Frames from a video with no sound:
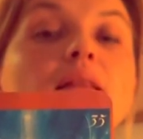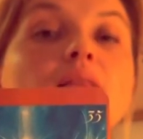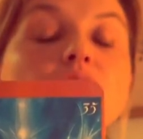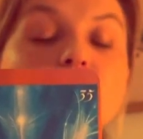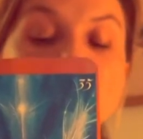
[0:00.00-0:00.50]

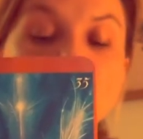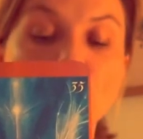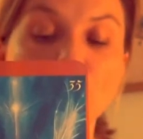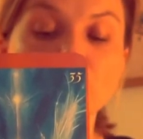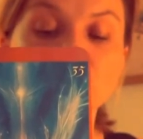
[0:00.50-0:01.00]
There is
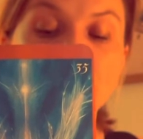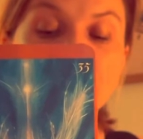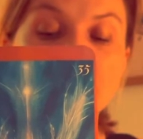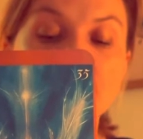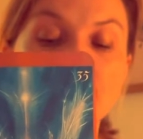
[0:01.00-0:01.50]
no
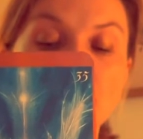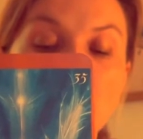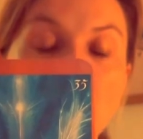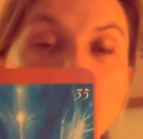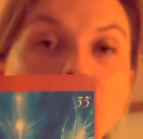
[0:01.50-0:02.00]
gender,
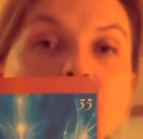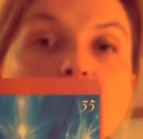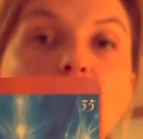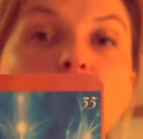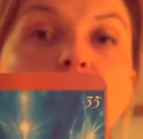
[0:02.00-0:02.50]
but
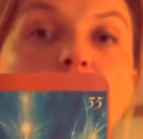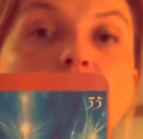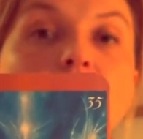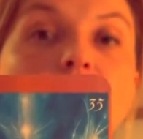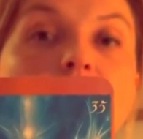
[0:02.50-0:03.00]
someone who
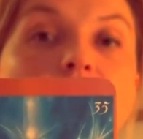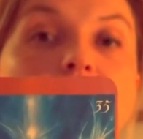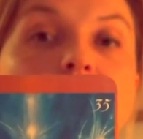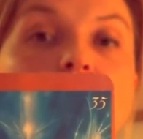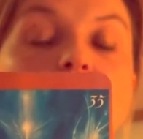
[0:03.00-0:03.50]
ignites
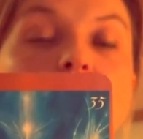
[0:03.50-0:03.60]
this